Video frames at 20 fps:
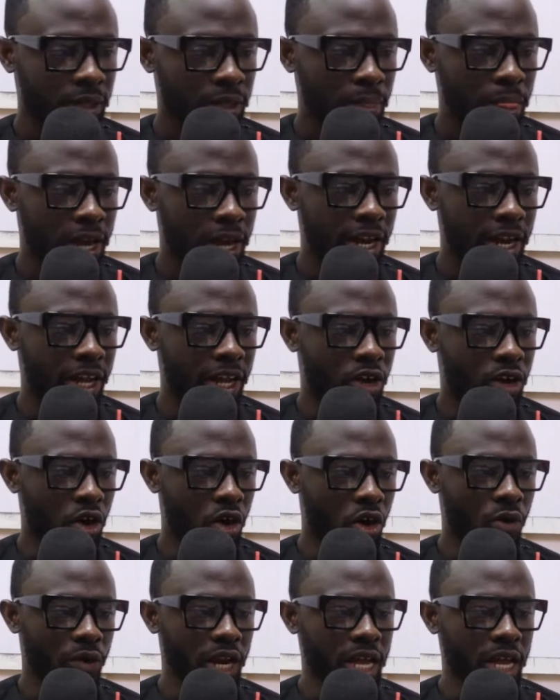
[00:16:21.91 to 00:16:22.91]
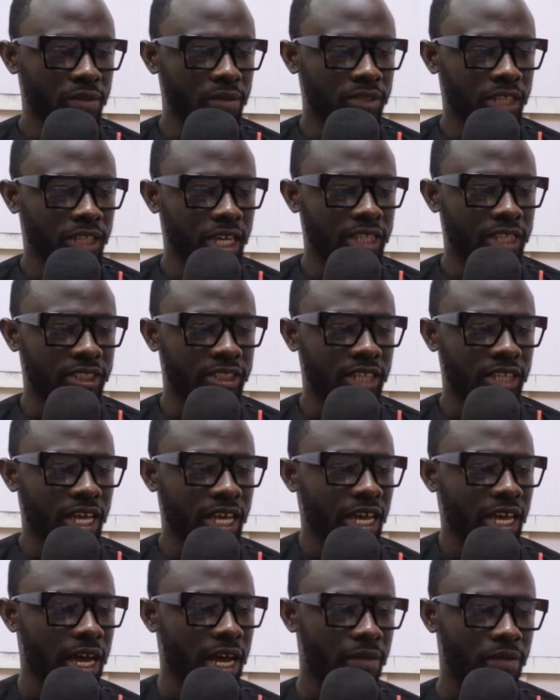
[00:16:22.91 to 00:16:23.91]
Nicole Williams said, Sir,
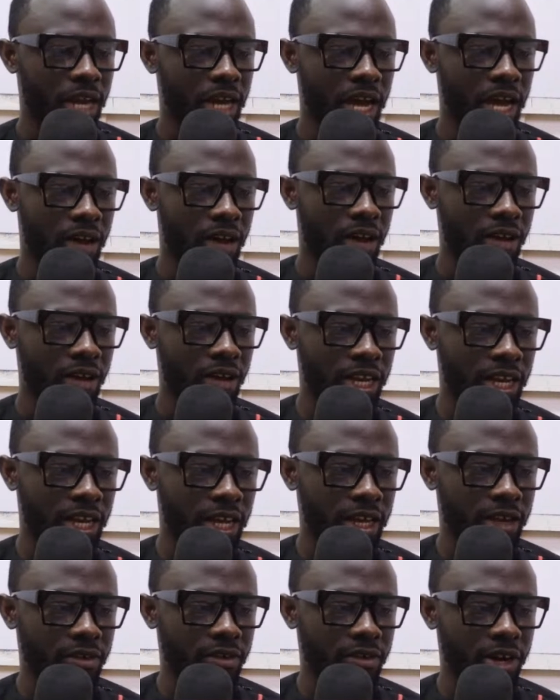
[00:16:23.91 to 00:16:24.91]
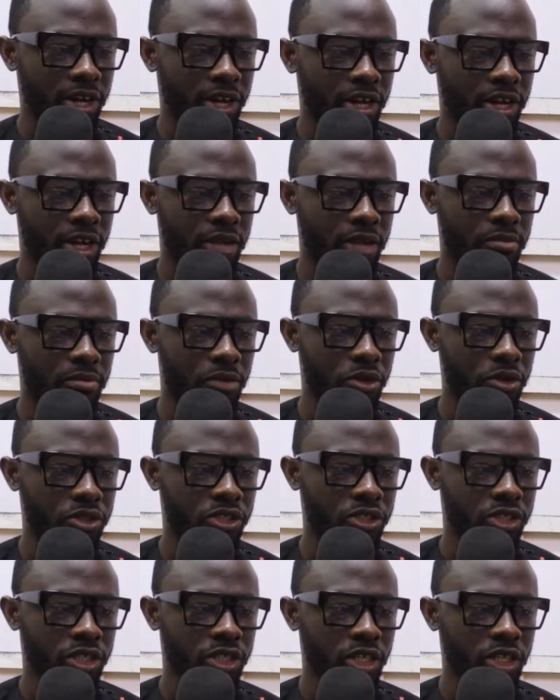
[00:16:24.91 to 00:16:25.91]
I'm now in a critical mode
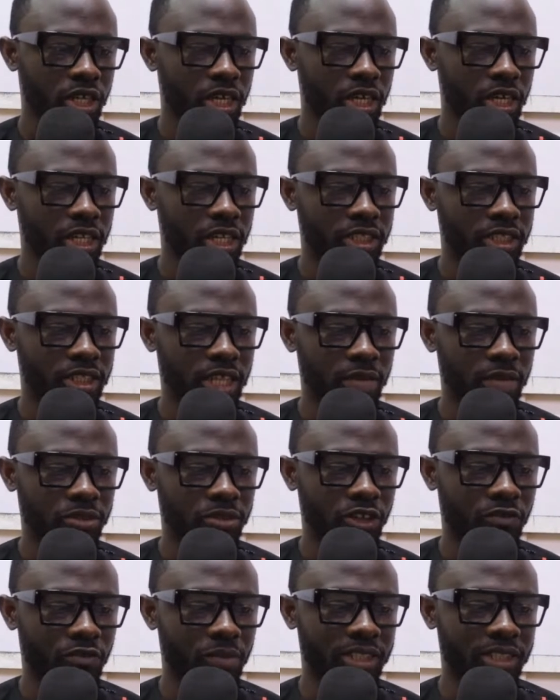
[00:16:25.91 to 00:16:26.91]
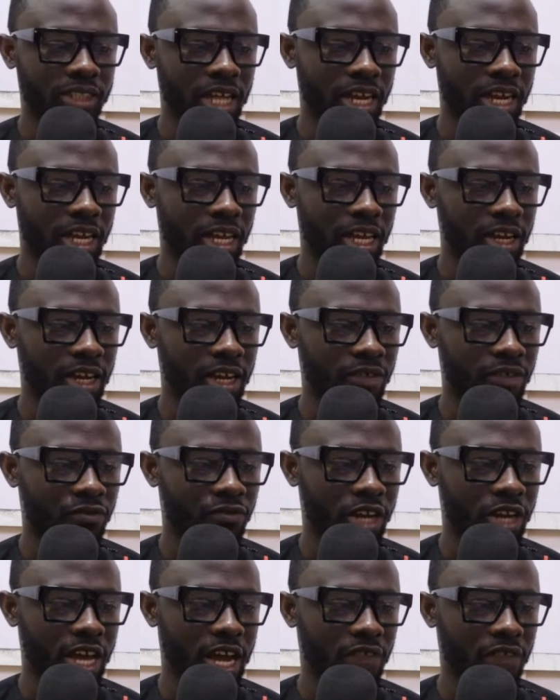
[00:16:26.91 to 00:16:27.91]
in terms of my studying for the
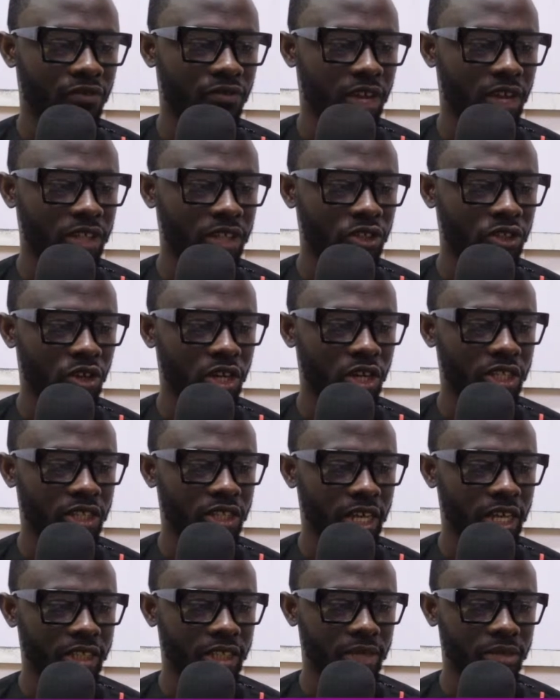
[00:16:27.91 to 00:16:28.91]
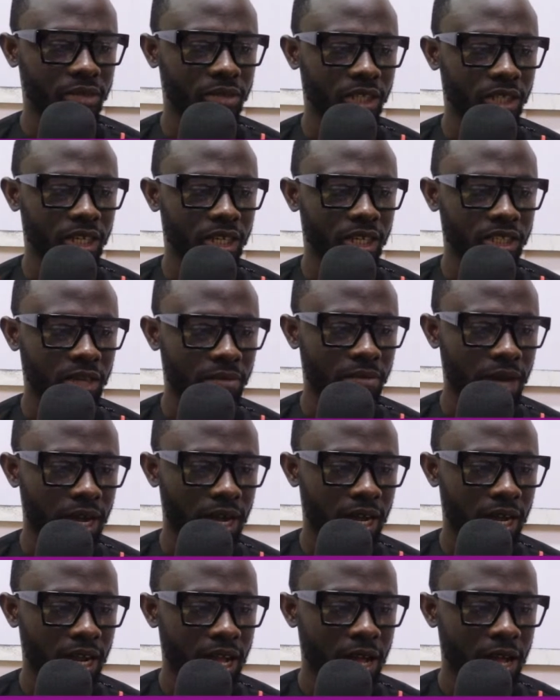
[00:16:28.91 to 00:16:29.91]
advanced audit exams in December.
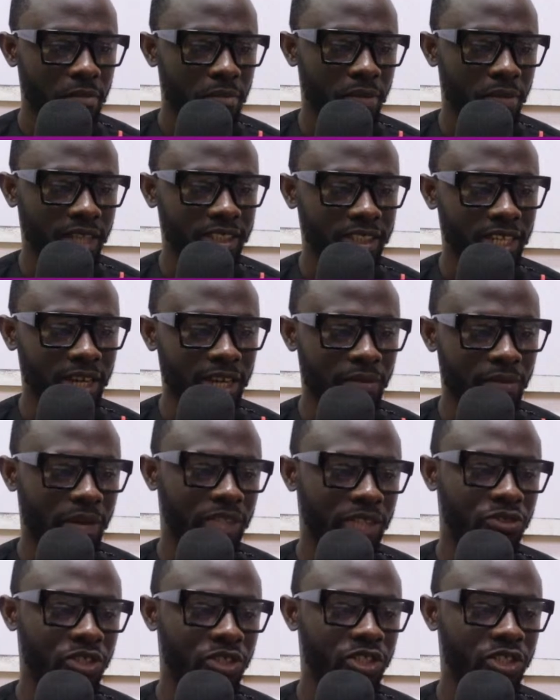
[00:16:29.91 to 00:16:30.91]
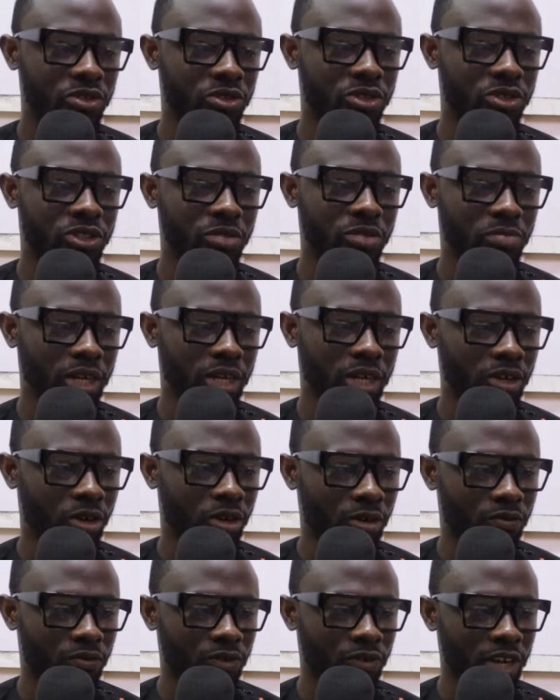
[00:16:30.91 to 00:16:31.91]
My sleep has reduced, but
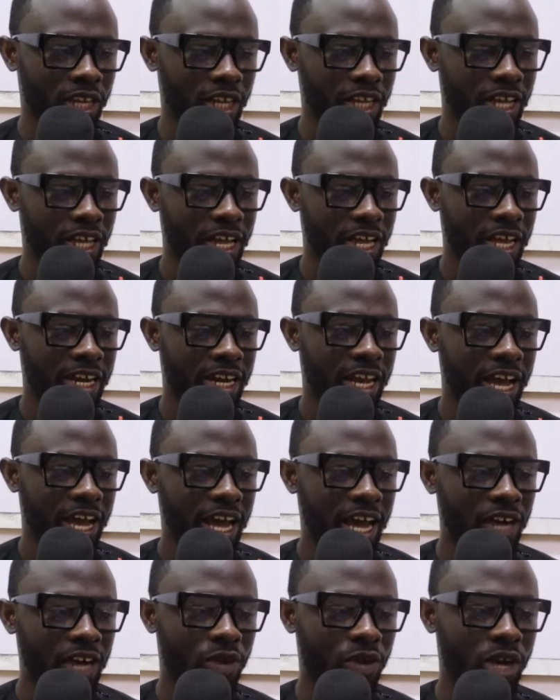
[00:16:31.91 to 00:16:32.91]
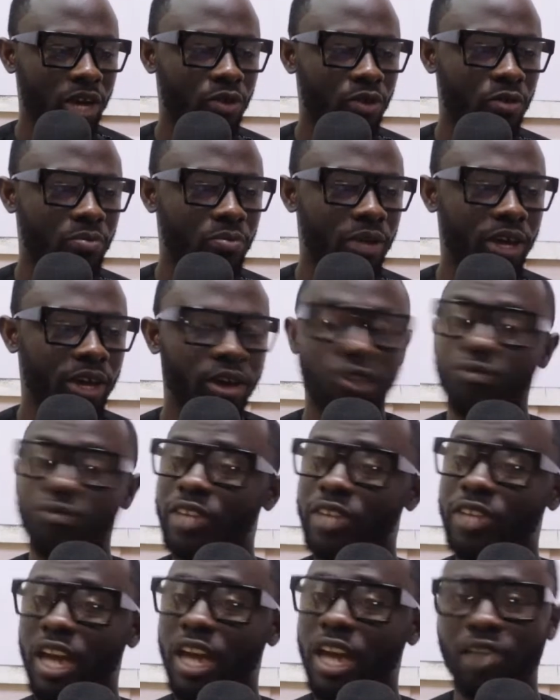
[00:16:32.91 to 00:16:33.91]
hopefully the hard work will pay off.
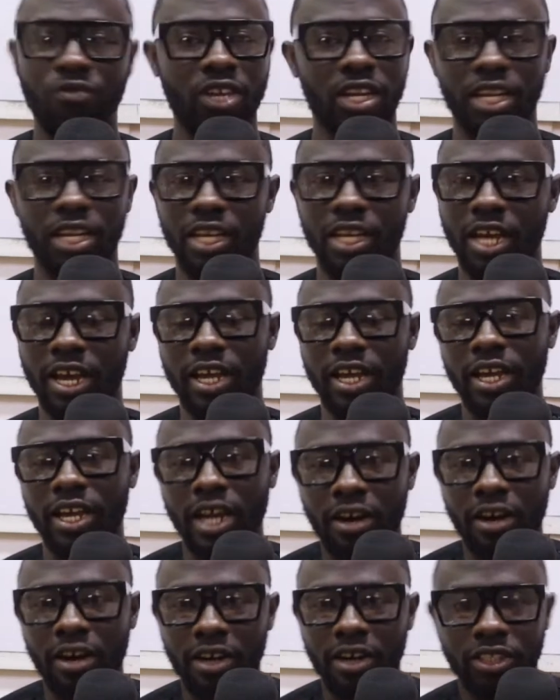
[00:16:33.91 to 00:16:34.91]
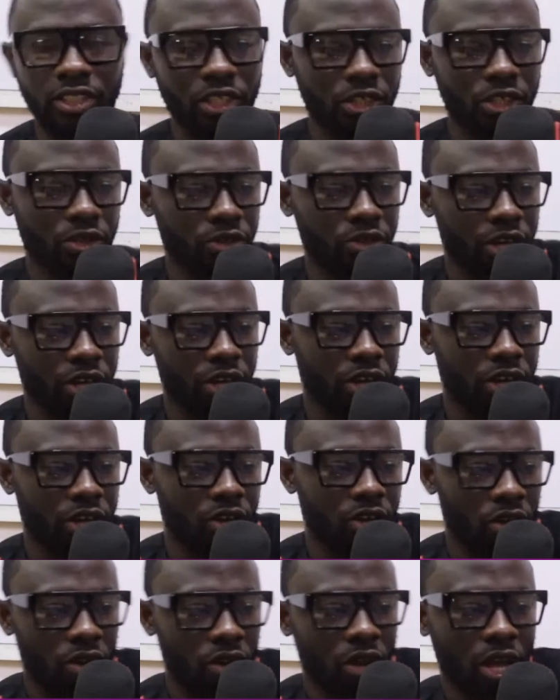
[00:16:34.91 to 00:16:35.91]
Definitely, I can guarantee you, Nicole,
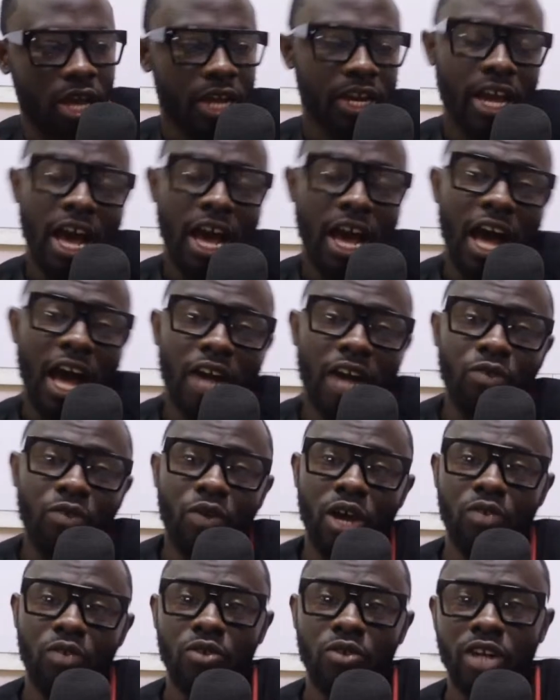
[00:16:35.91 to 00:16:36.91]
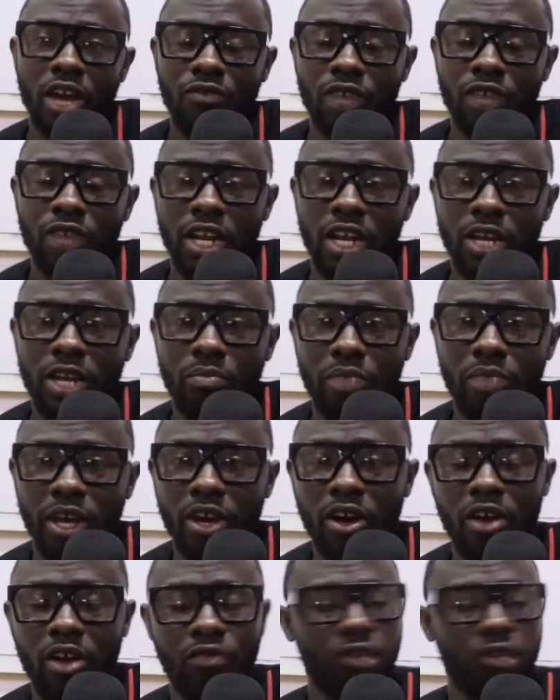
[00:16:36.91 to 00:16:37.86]
the hard work will definitely pay off.